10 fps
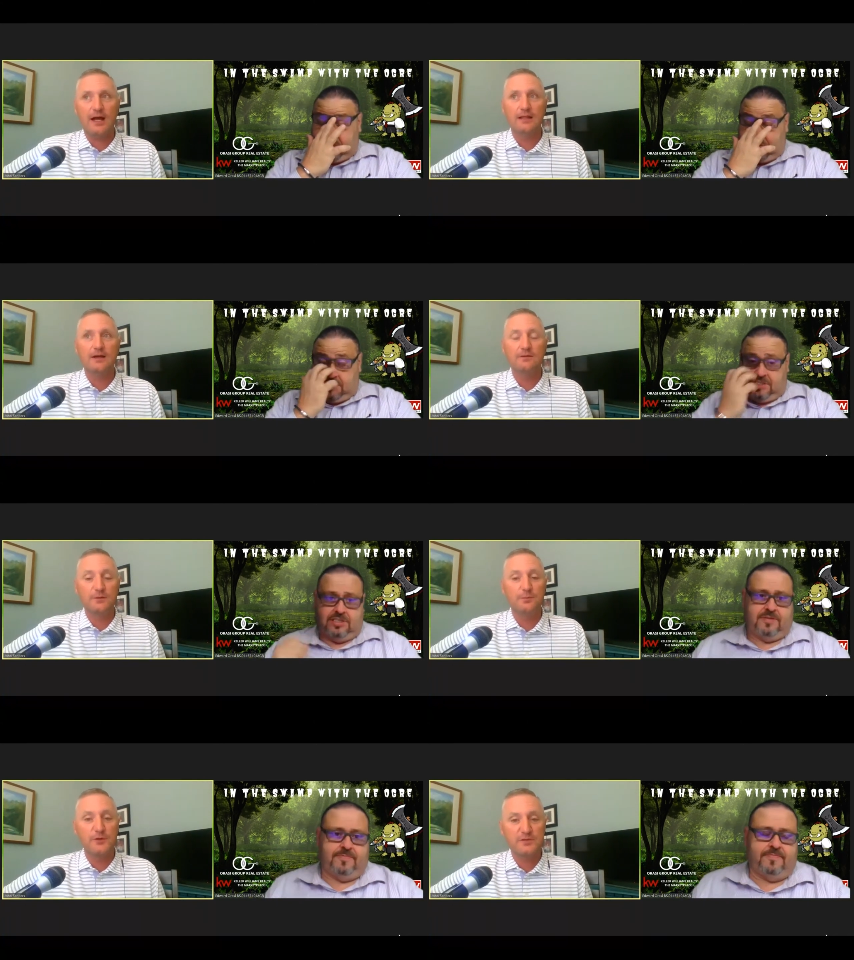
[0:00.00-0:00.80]
Speaker 1: I love
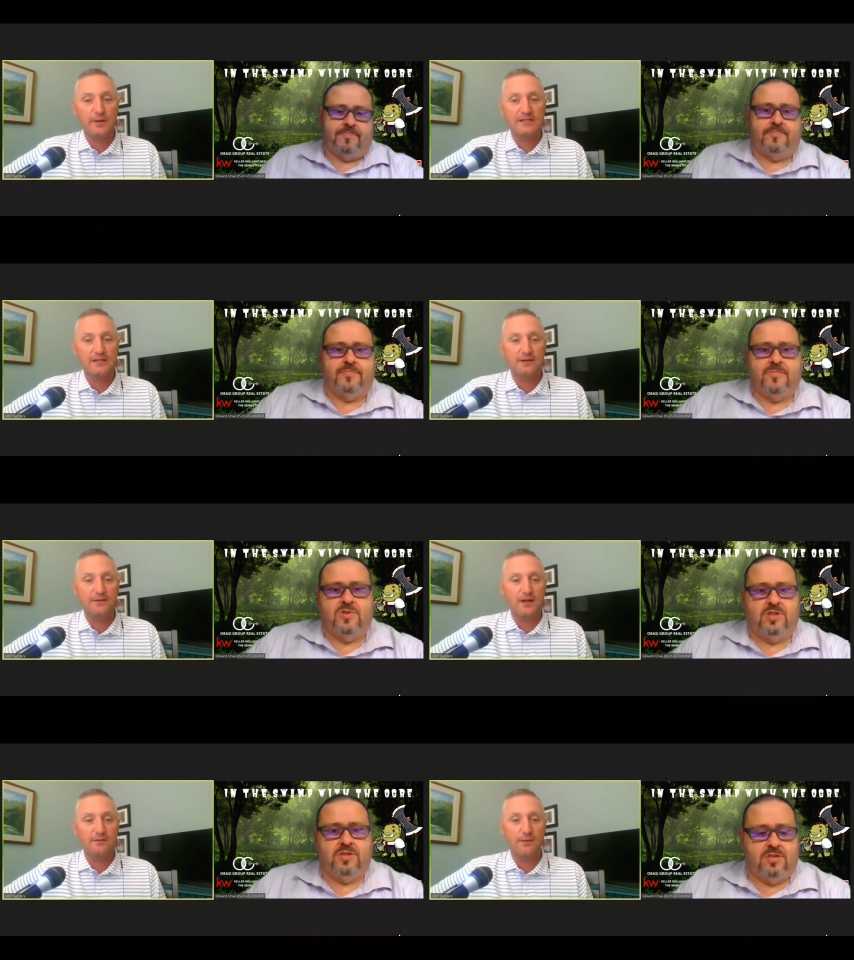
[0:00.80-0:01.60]
to push myself
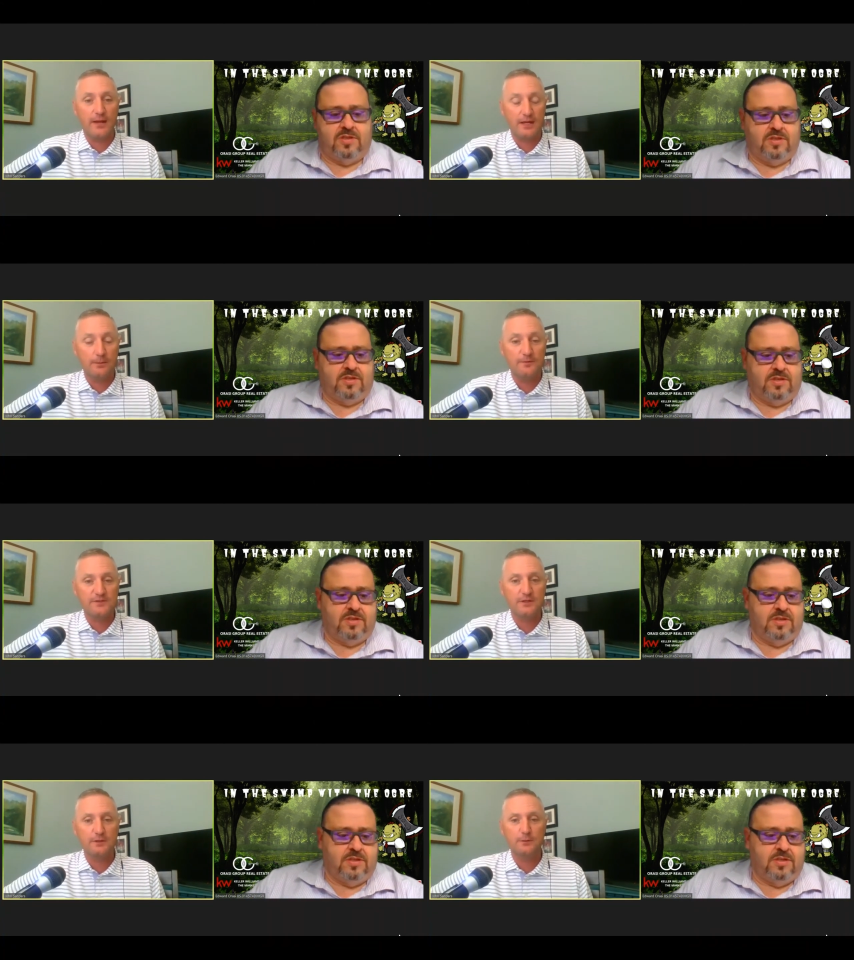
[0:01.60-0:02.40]
out of my
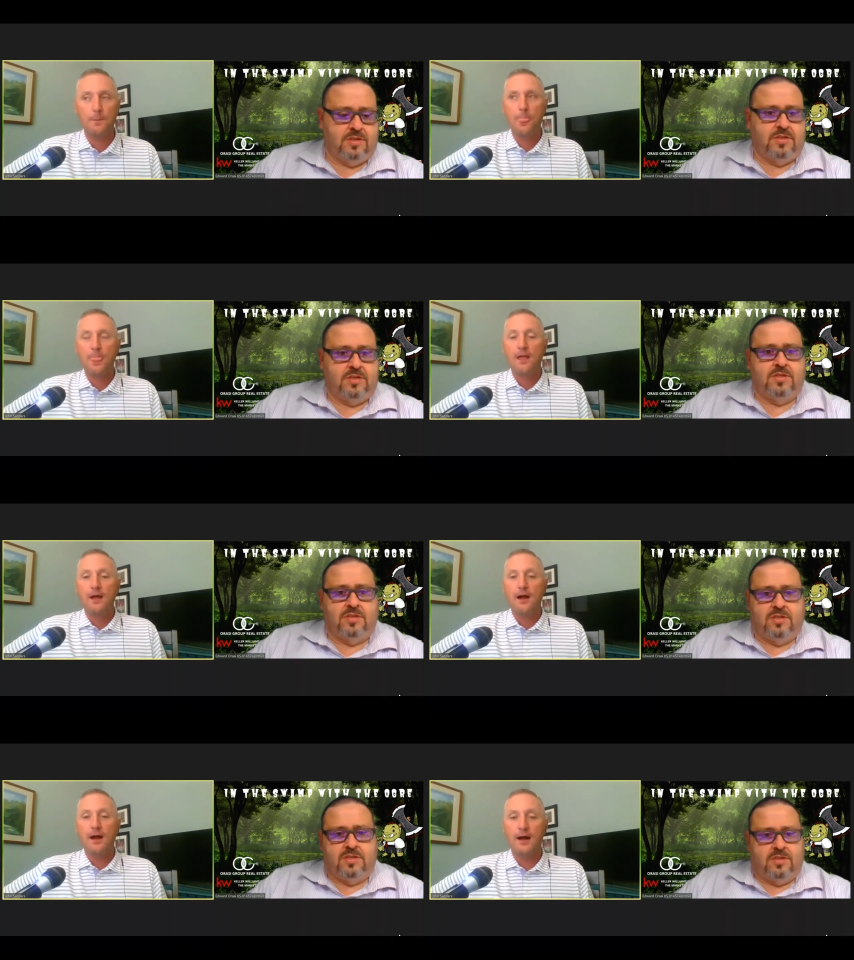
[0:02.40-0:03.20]
comfort zone.
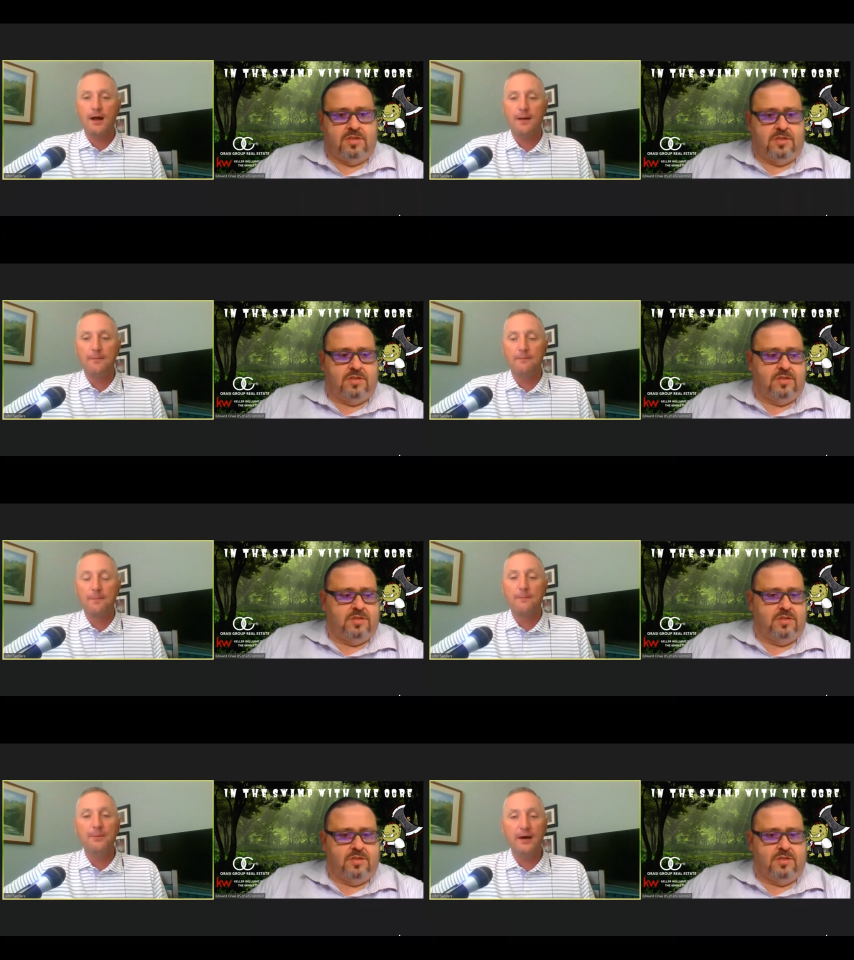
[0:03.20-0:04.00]

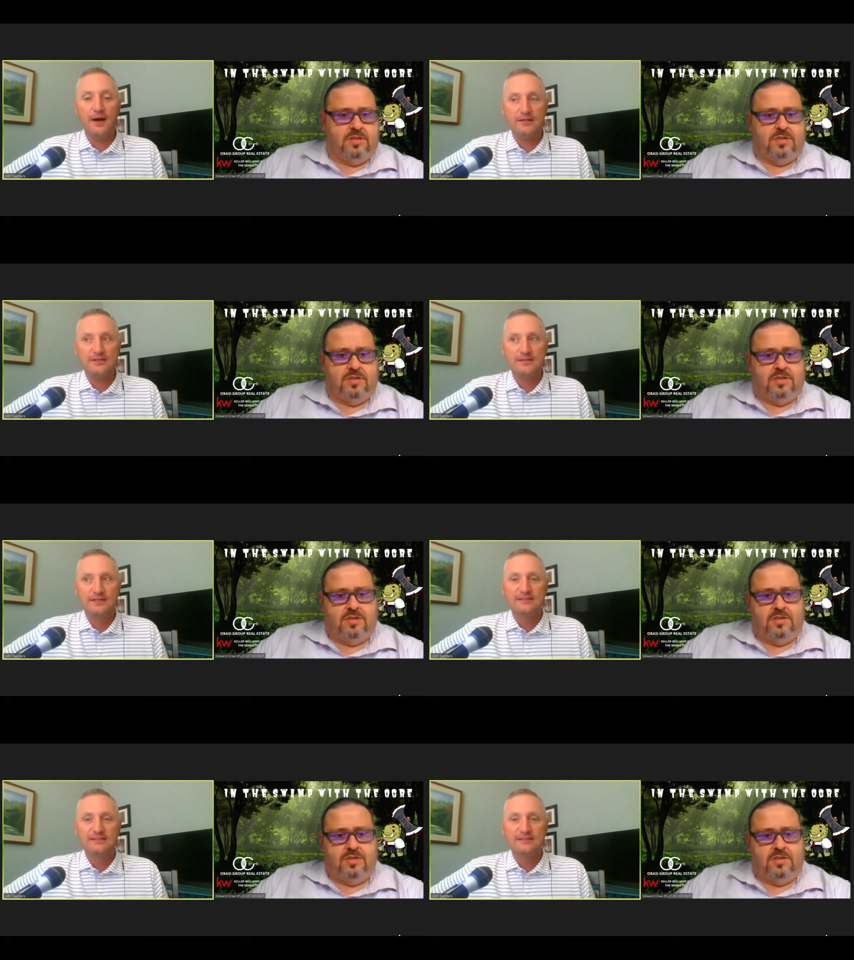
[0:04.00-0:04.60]
Um, but